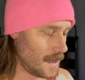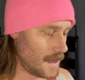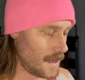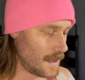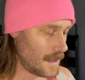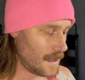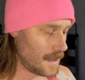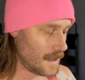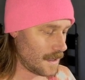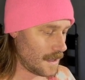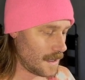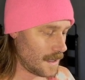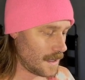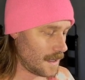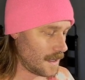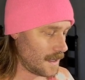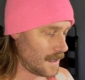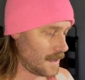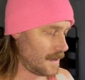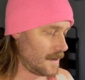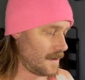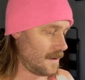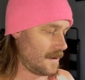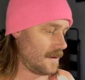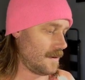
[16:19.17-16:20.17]
And
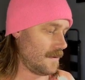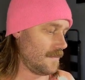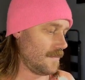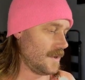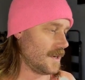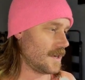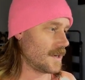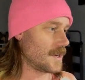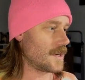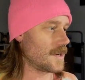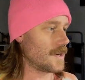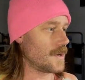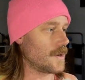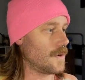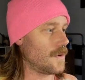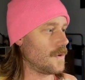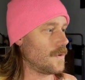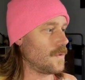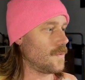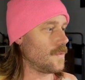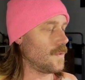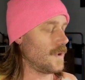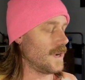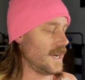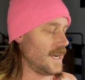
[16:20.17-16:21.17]
then I'm going to go
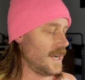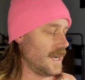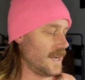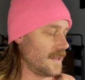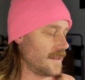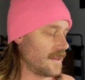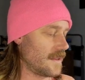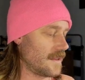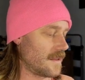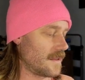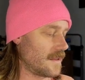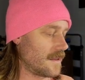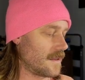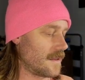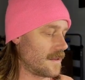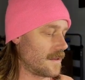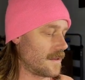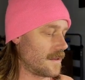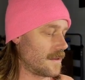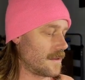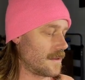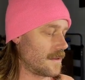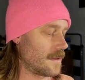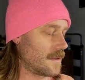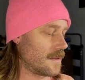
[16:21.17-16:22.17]

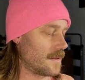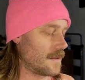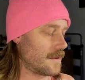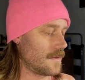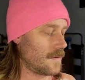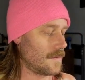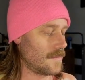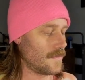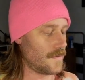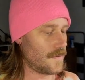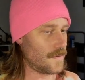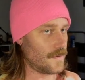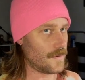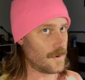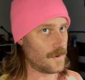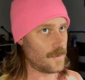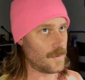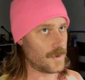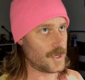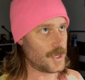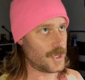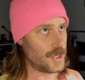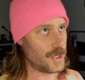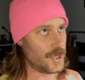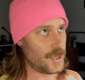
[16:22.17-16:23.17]
with, started
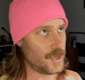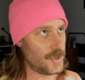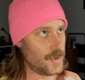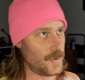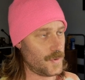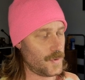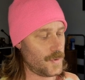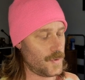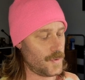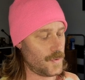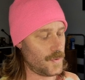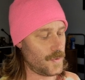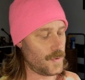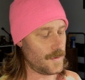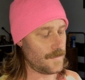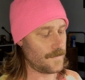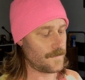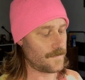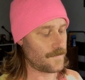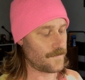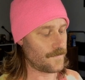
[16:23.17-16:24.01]
with 2.